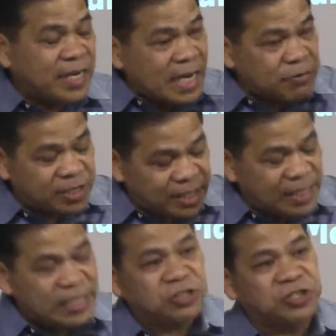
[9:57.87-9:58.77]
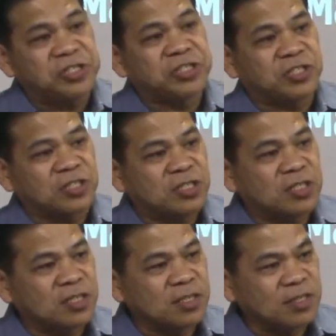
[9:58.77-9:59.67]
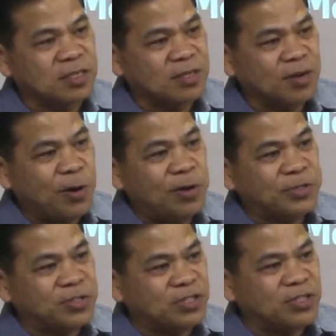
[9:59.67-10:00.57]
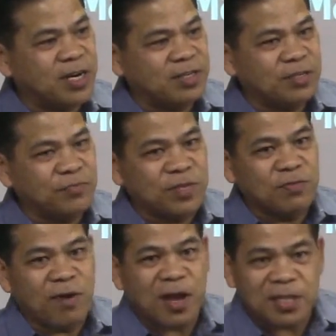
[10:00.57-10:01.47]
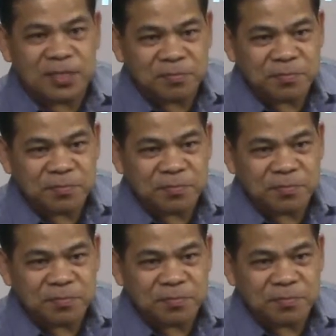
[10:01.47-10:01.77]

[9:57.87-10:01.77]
Now, the early church also started with what?